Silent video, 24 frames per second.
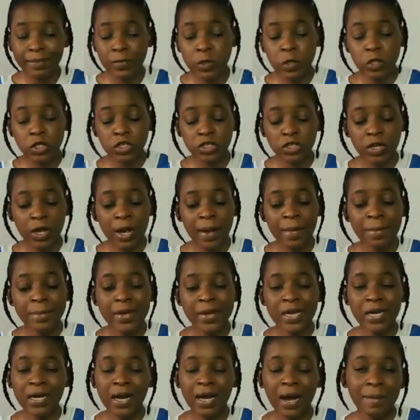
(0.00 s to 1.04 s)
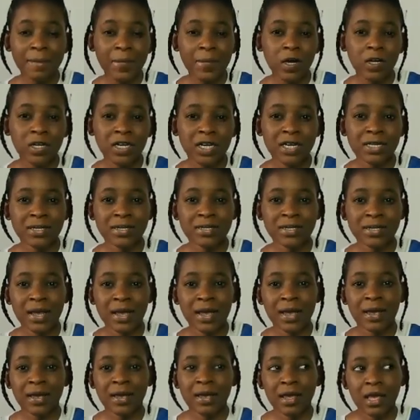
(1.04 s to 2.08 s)
i'm not sure may come out and
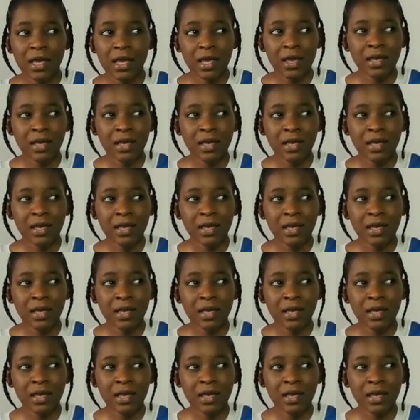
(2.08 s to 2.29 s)
say